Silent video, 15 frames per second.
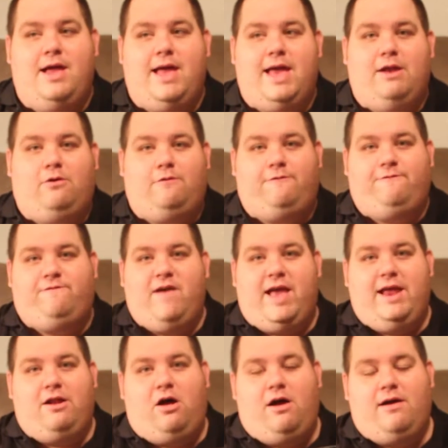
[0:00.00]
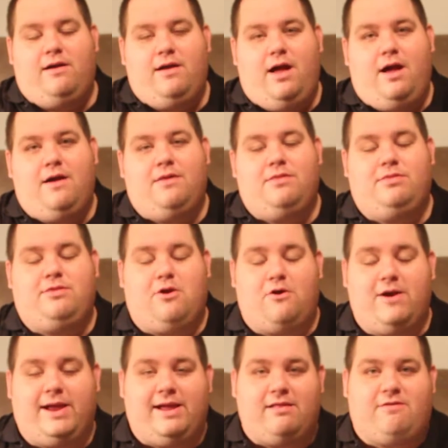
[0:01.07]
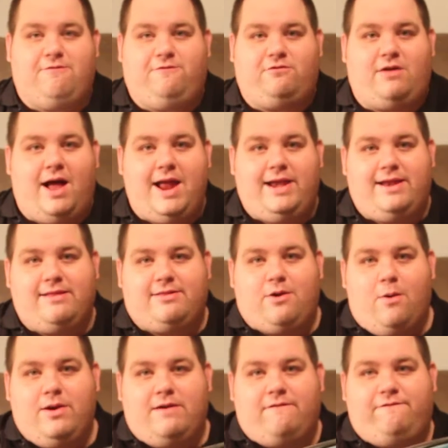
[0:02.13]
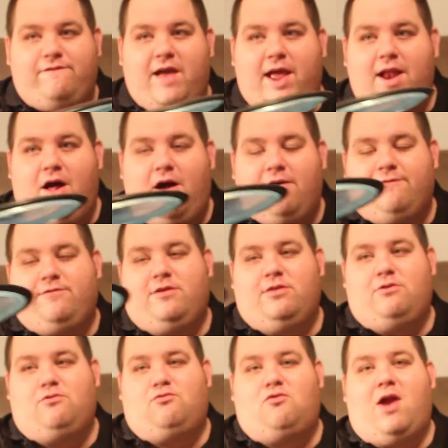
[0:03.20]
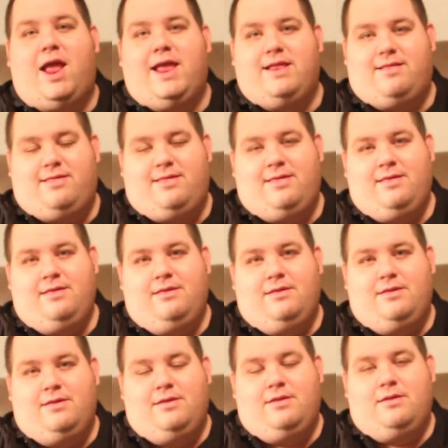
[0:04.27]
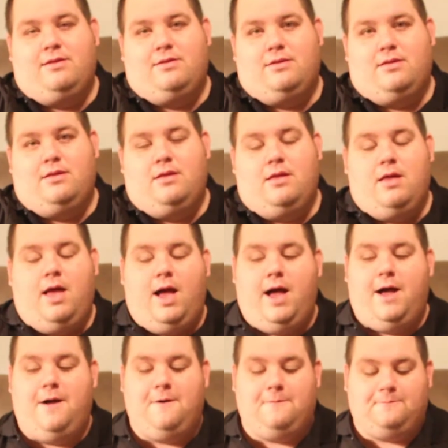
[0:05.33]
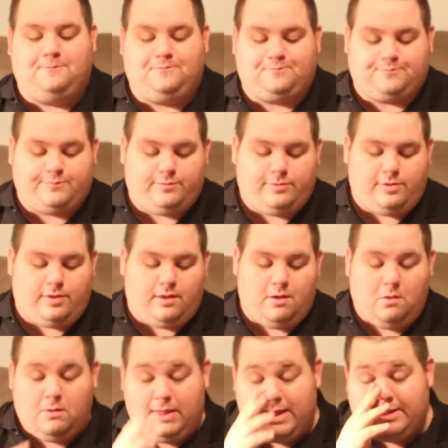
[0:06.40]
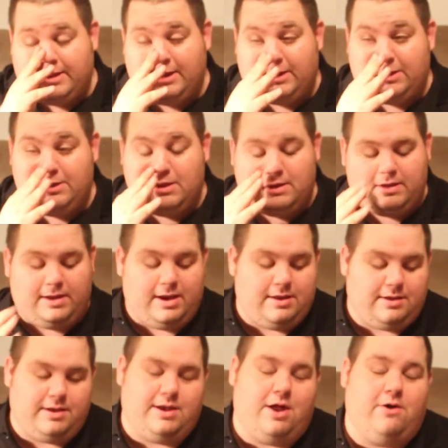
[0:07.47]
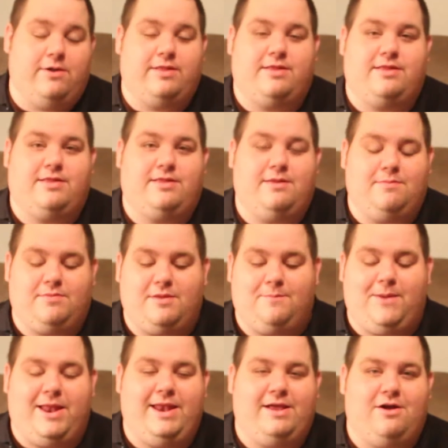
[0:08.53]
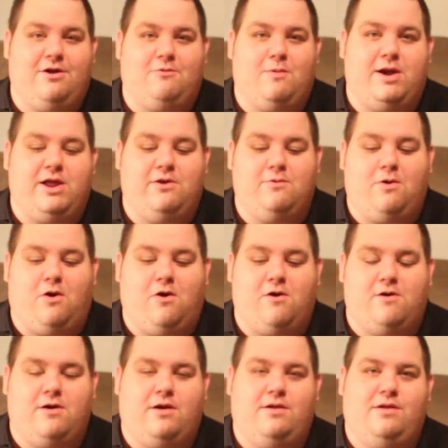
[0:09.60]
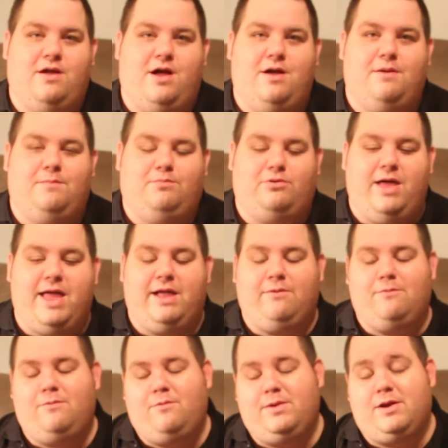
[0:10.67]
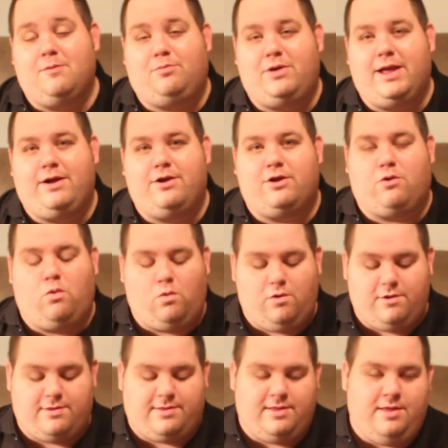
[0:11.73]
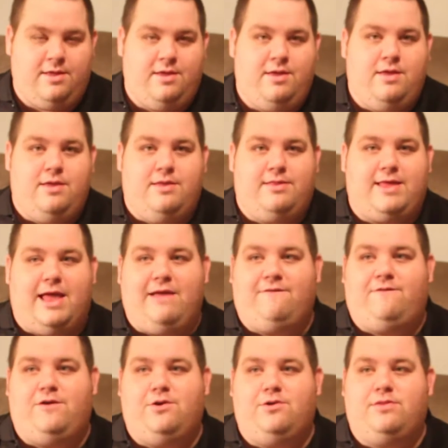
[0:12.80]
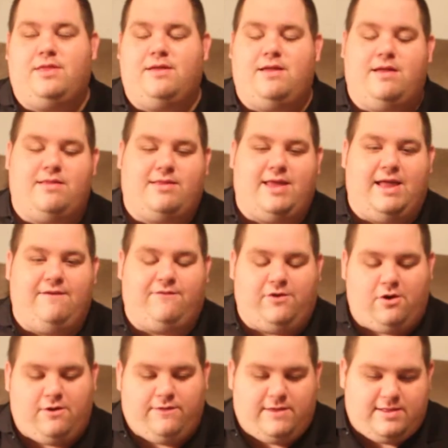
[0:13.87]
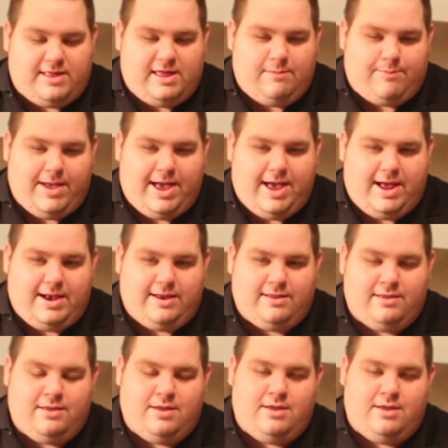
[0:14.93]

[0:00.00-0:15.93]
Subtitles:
it'll fade off during its flight. It's going to fade off to the right. That's it's depending on where you are playing when you're playing on a course. Say if you're on the tee pad